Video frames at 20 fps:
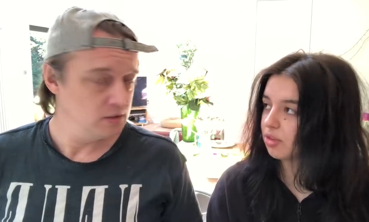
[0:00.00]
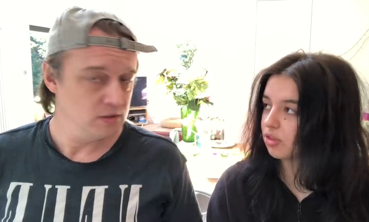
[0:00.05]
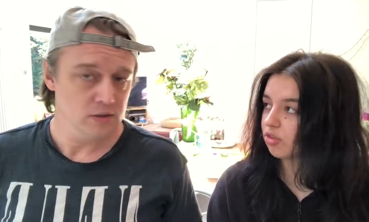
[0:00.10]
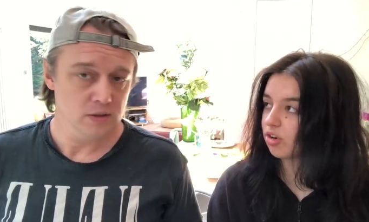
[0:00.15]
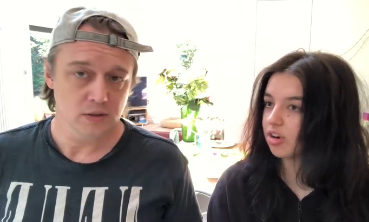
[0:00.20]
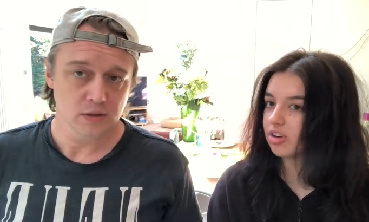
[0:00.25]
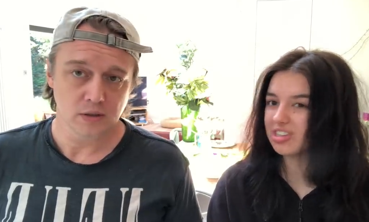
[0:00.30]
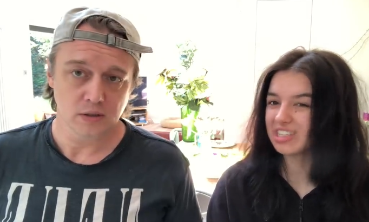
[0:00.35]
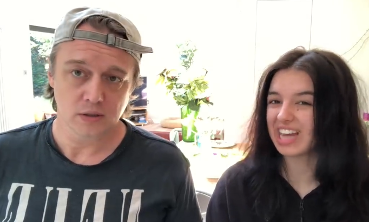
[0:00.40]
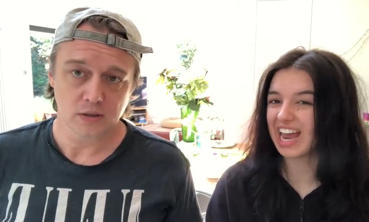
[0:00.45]
Speaker 1: of
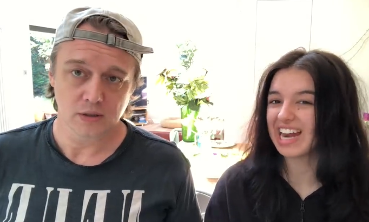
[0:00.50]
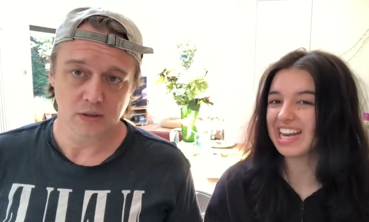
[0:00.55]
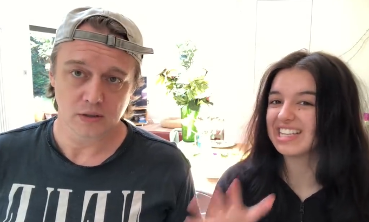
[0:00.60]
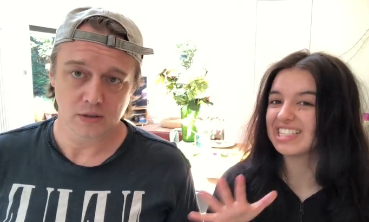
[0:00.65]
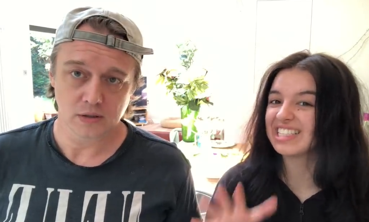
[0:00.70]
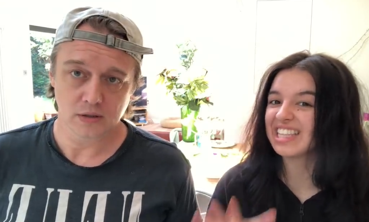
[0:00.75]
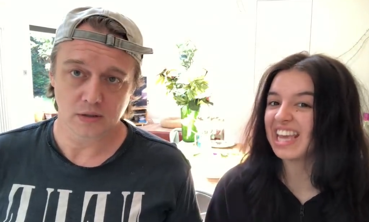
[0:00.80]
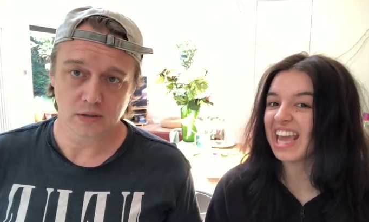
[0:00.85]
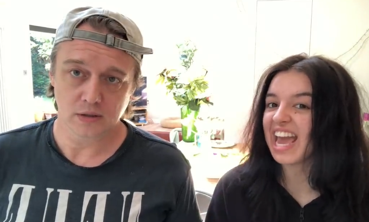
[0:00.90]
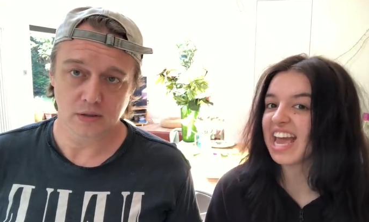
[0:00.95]
Thrones and
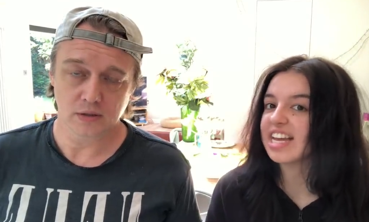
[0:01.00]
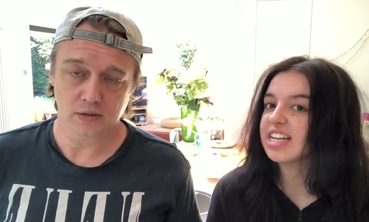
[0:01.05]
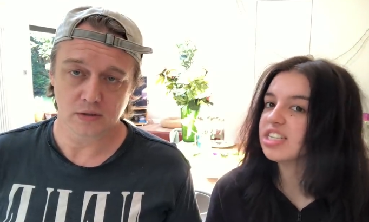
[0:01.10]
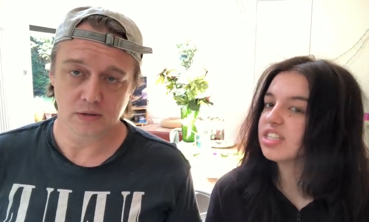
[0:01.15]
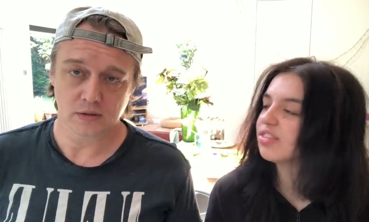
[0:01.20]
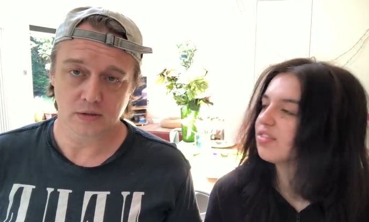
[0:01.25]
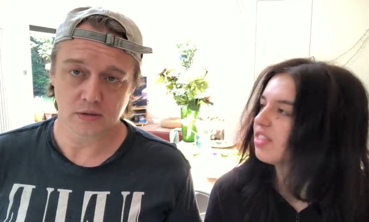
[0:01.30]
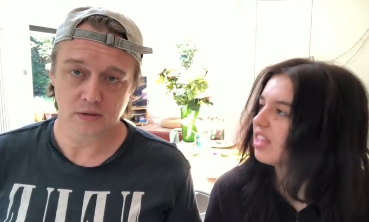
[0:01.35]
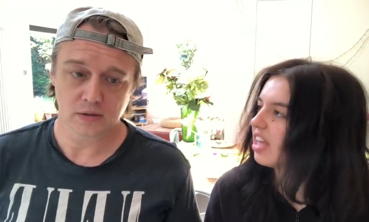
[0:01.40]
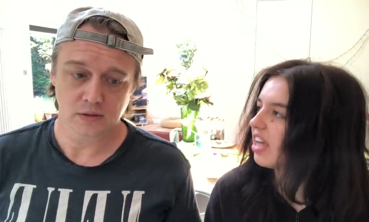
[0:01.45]
it's the
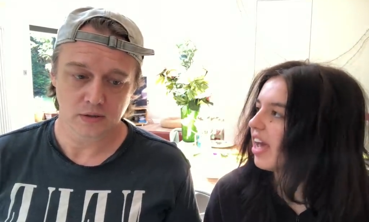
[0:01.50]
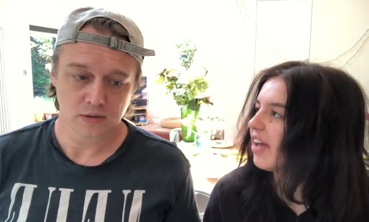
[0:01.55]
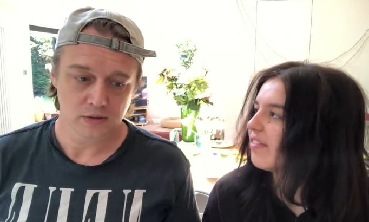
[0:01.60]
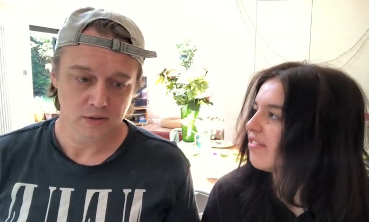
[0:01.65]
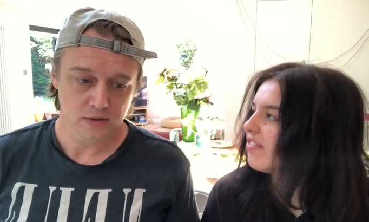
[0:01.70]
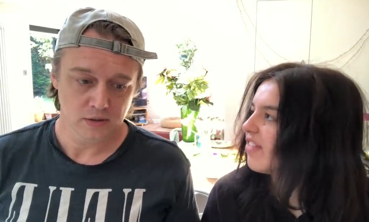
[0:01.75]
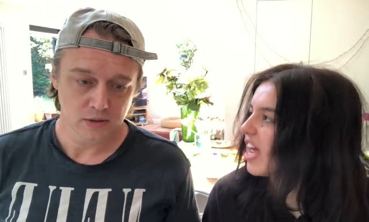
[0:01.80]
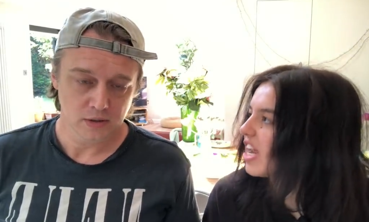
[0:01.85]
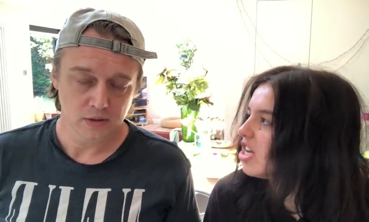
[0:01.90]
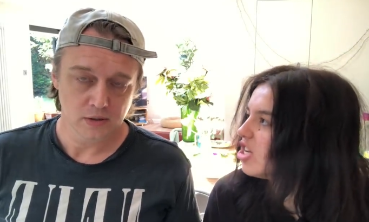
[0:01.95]
end of the
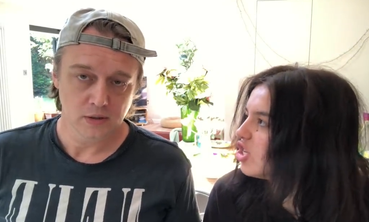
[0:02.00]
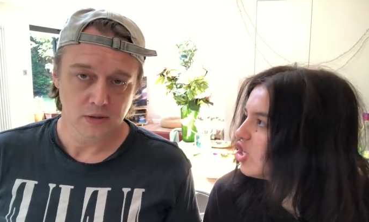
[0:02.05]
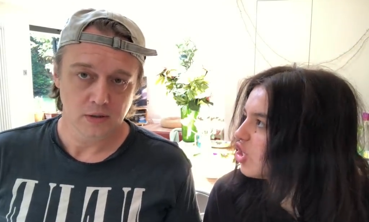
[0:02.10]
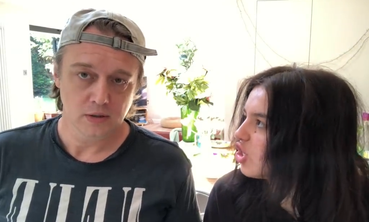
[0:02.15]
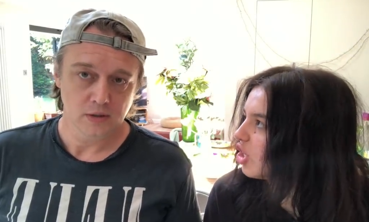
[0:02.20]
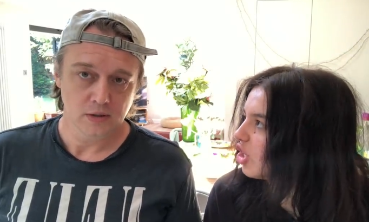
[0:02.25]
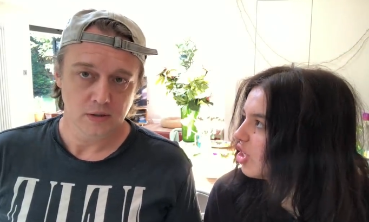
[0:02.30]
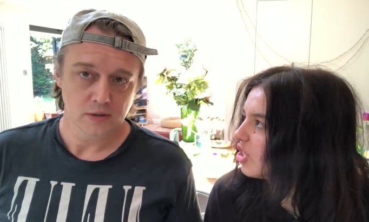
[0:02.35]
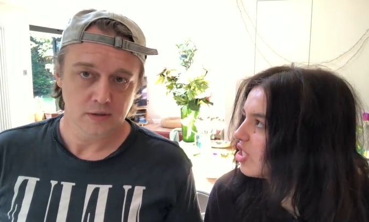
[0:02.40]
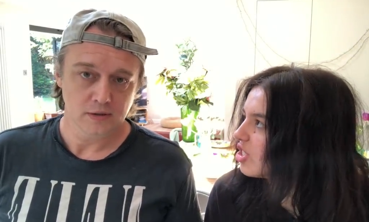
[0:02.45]

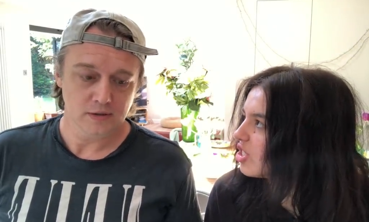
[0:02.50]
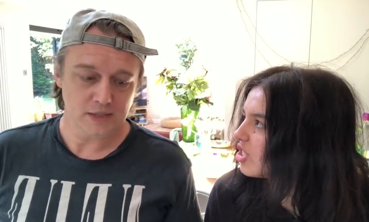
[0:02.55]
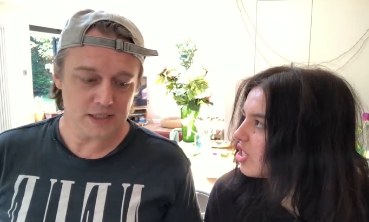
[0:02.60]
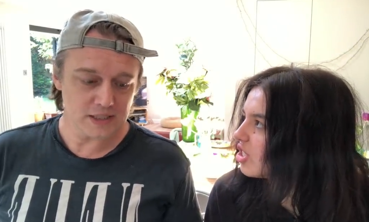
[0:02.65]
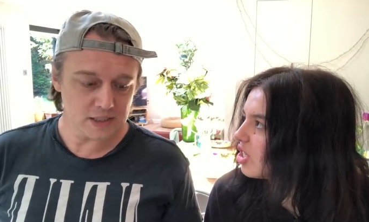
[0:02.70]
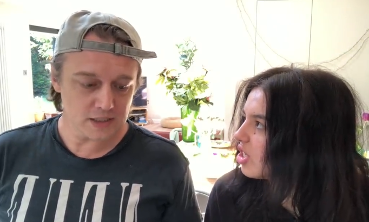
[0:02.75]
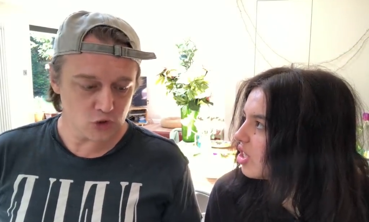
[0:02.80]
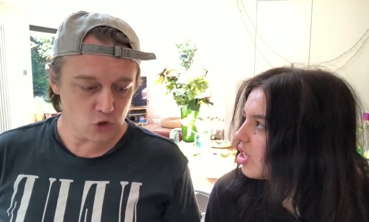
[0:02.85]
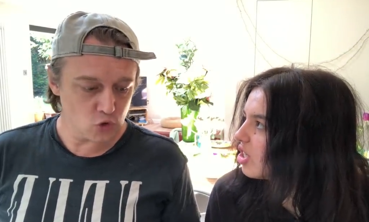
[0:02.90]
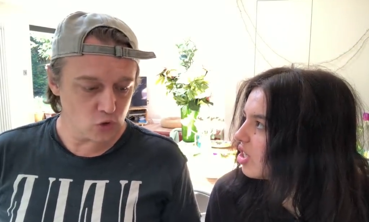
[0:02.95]
Avengers.
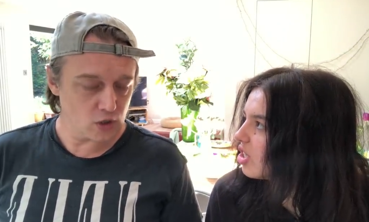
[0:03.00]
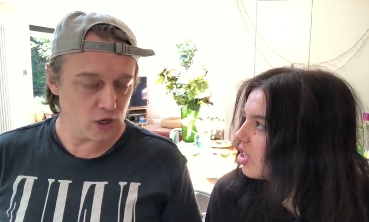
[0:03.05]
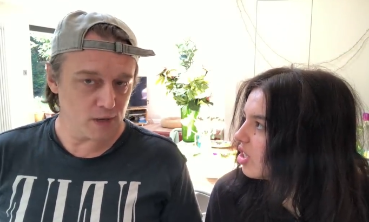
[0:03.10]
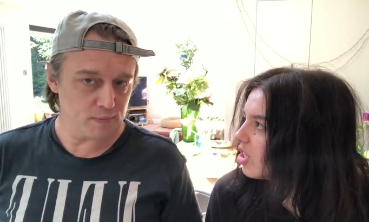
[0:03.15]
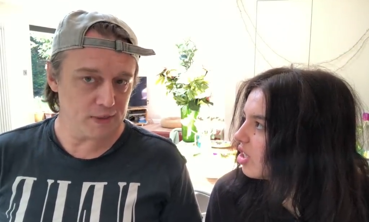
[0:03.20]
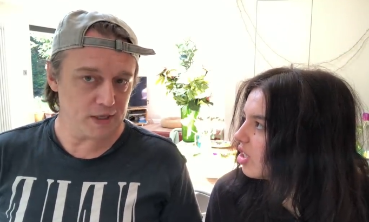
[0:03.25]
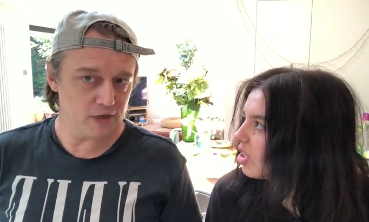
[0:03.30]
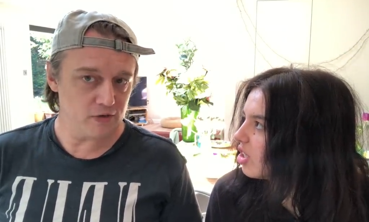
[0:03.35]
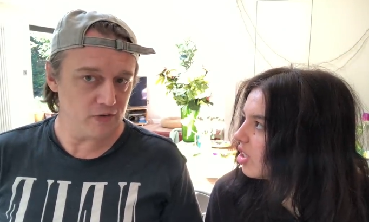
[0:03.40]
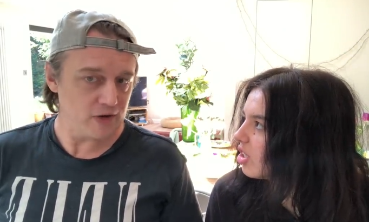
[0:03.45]
Speaker 2: This is your
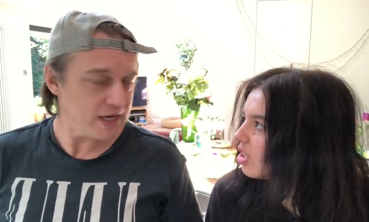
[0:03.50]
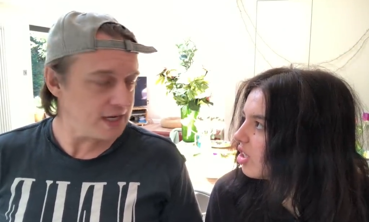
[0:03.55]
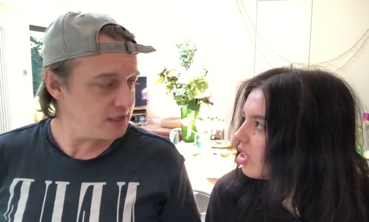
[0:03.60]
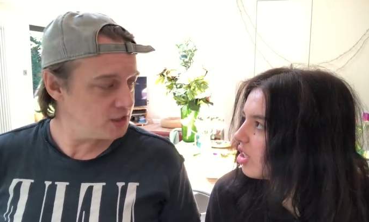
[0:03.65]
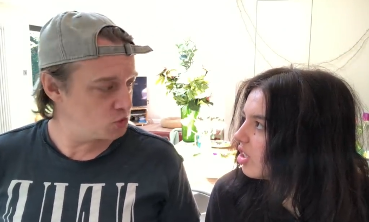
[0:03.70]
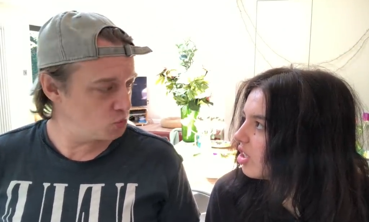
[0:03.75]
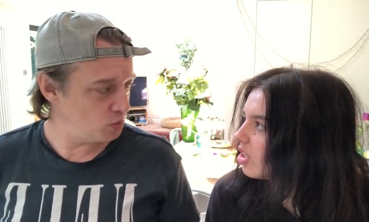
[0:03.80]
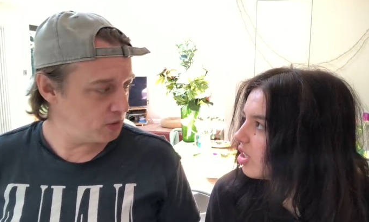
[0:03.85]
coming of age